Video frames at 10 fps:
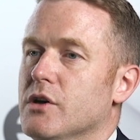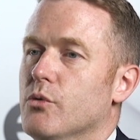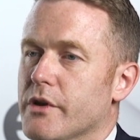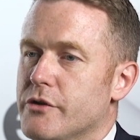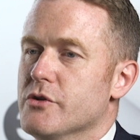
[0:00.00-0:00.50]

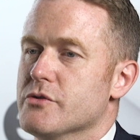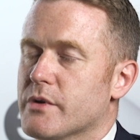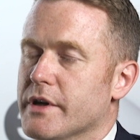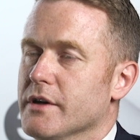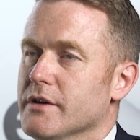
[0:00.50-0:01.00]
with usual
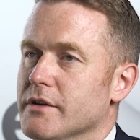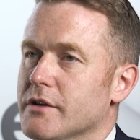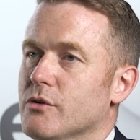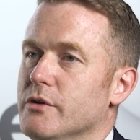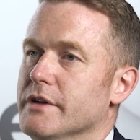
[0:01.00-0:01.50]
care,
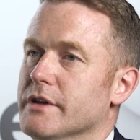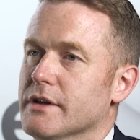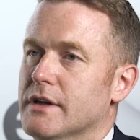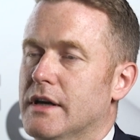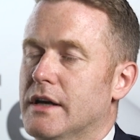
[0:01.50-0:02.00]
including
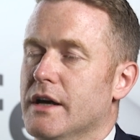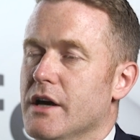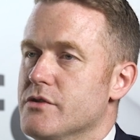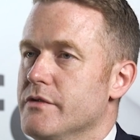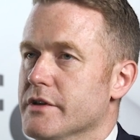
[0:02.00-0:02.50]

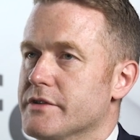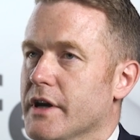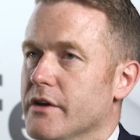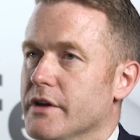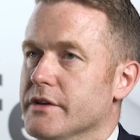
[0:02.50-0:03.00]
intravenous
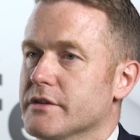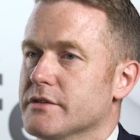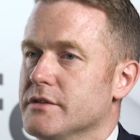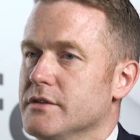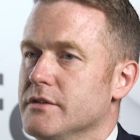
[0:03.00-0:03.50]
diuretics.